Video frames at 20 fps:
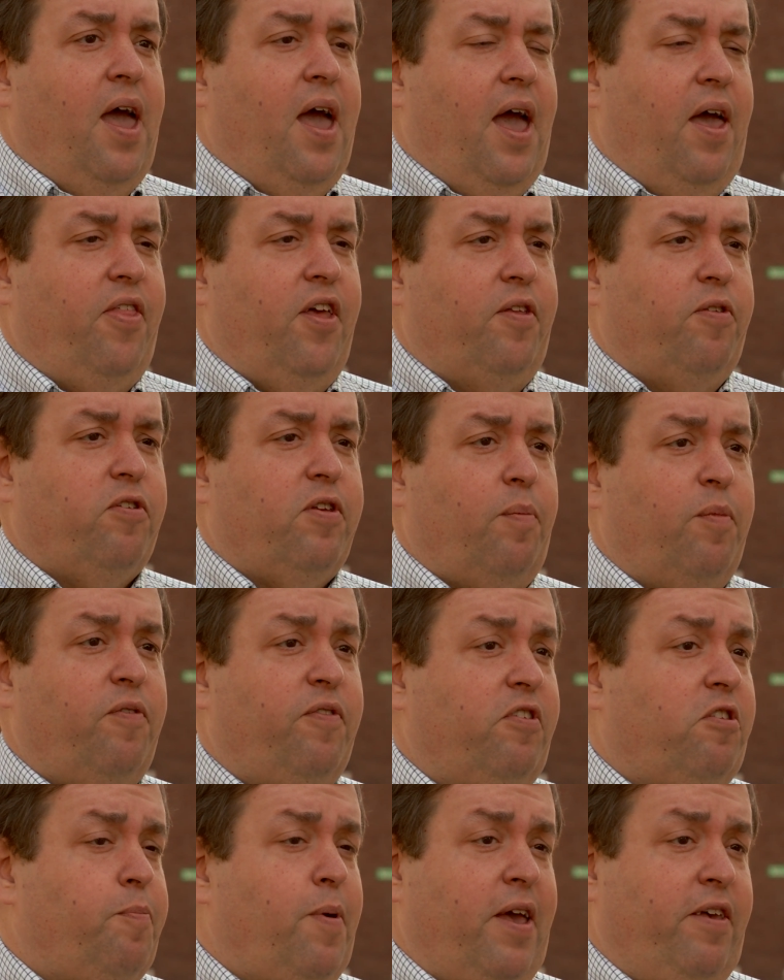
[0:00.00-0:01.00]
And then some
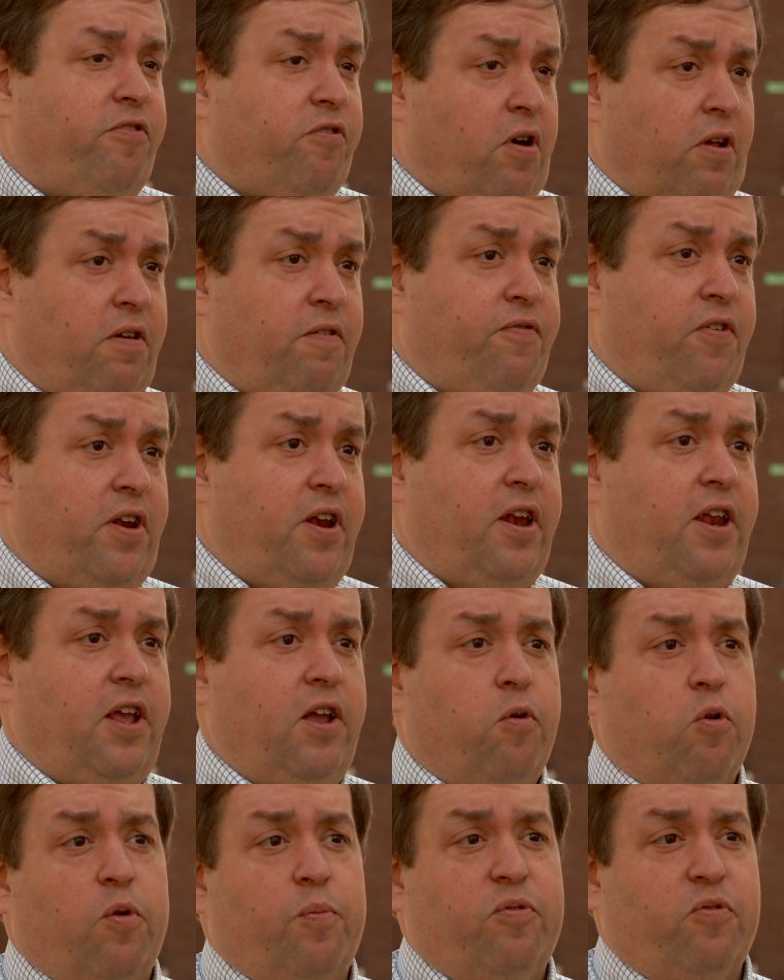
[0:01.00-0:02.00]
of it's based on affinity
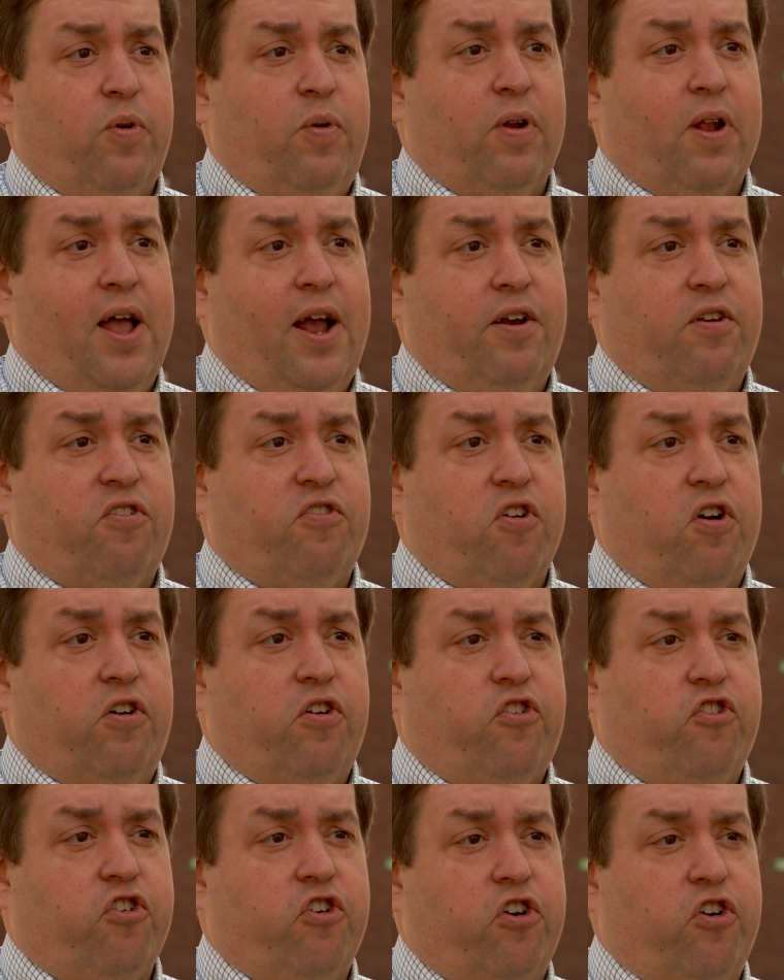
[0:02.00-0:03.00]
groups. We would like to start
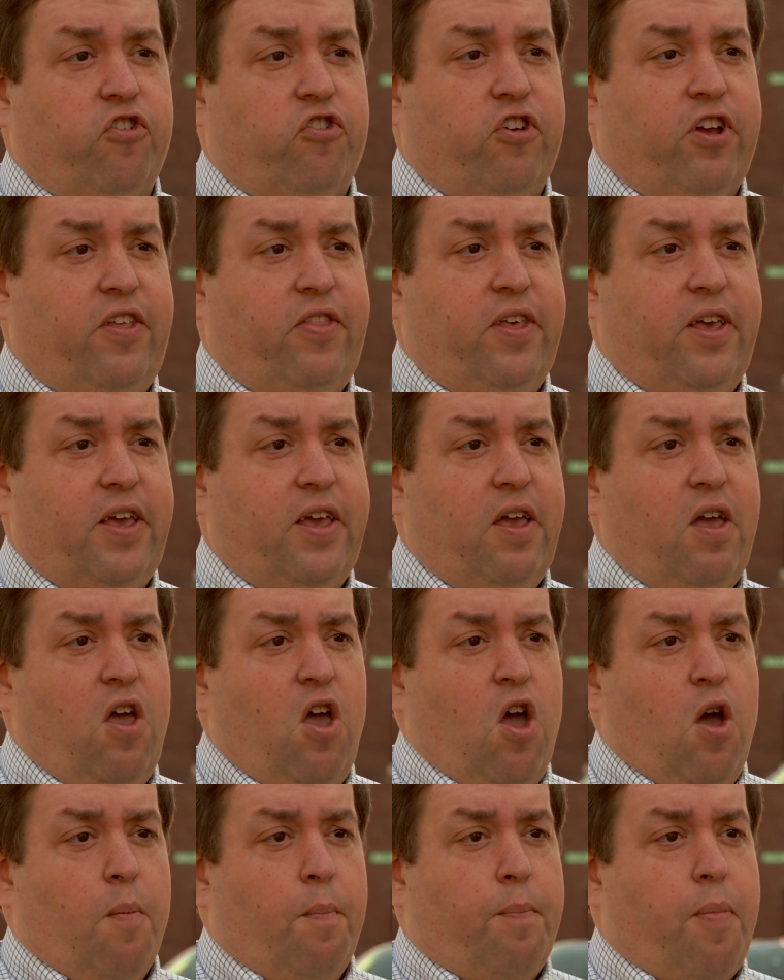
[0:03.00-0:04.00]
a church in the
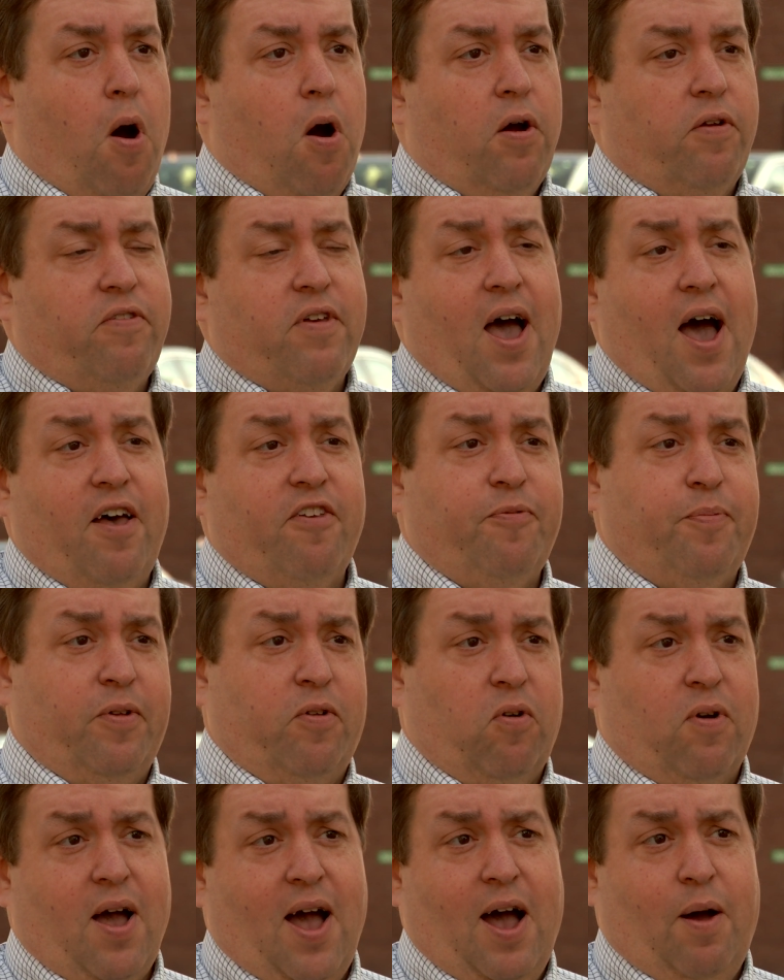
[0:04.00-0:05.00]
Barnes
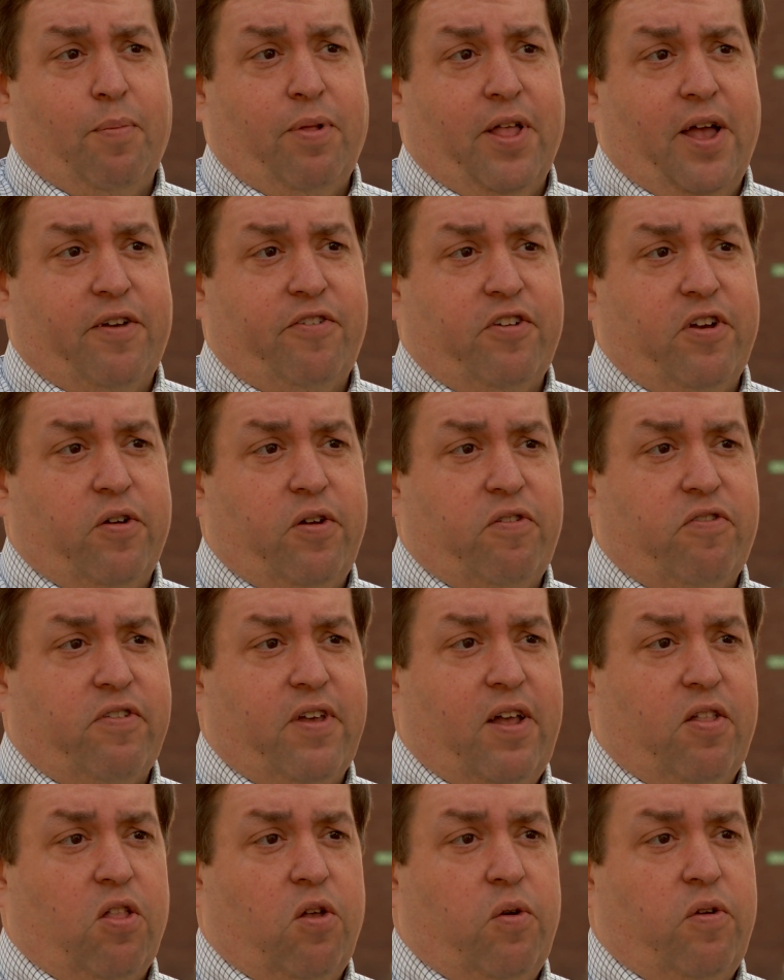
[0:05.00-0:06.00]
Hospital complex here in
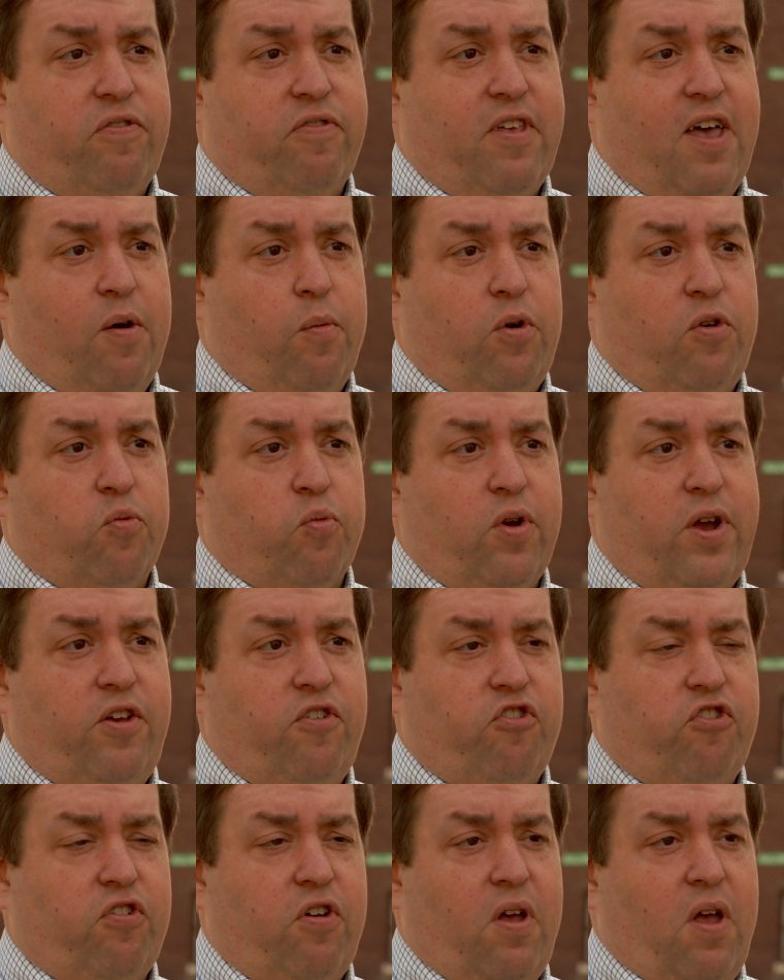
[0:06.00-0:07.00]
St. Louis that would
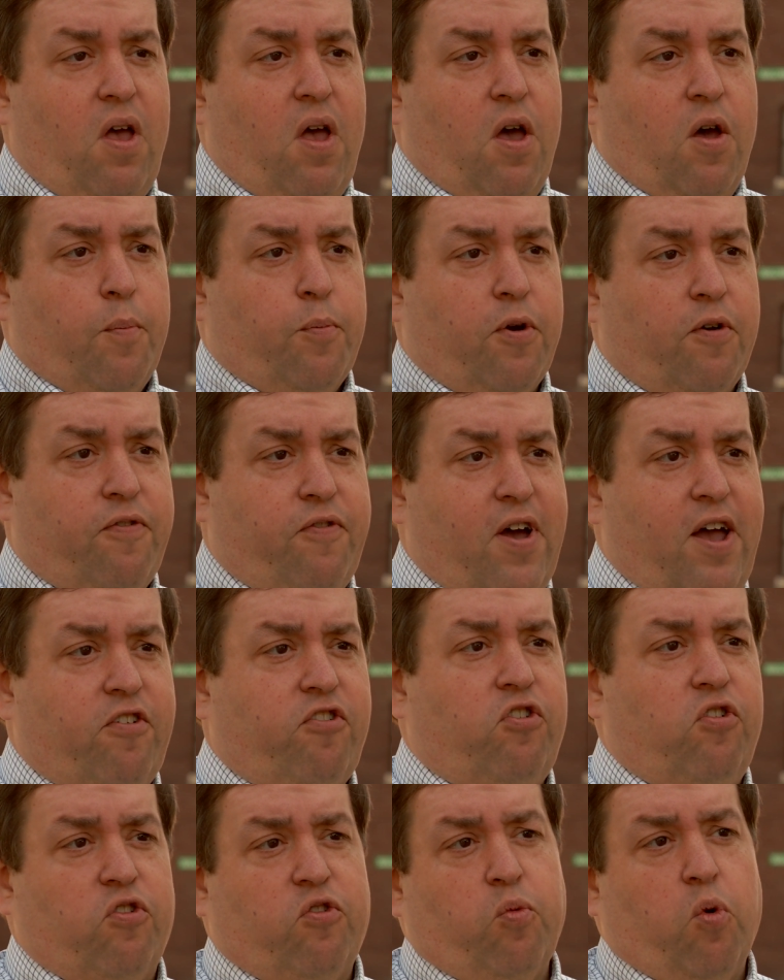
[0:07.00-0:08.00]
reach
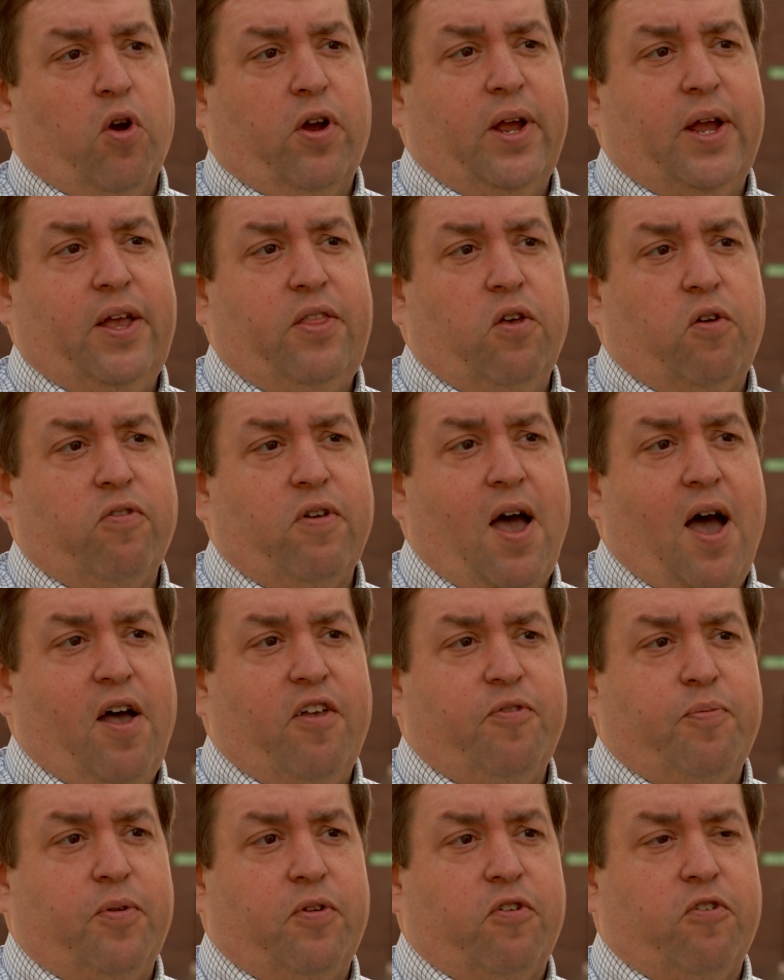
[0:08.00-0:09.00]
professionals working in those
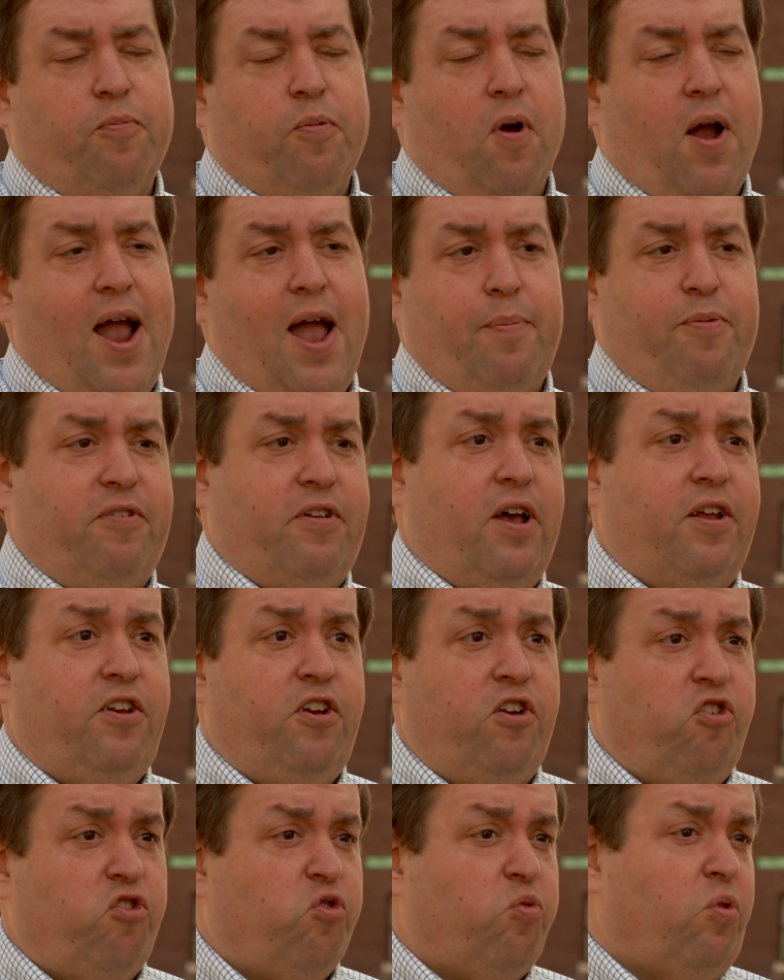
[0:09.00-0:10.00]
hospitals, perhaps at
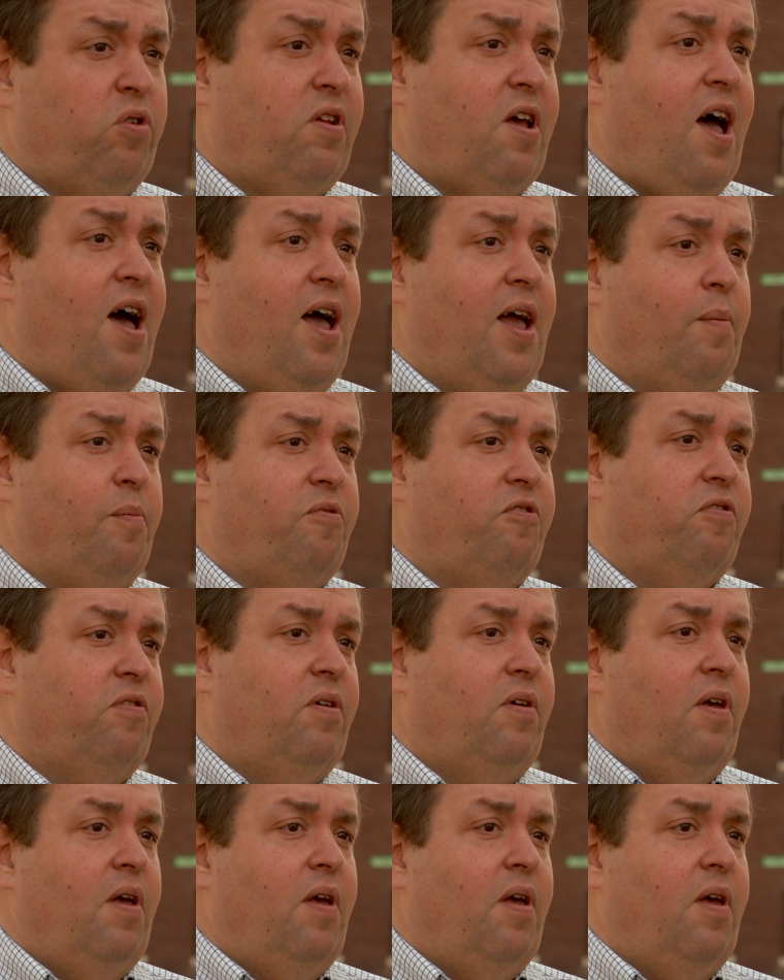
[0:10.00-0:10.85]
unusual times.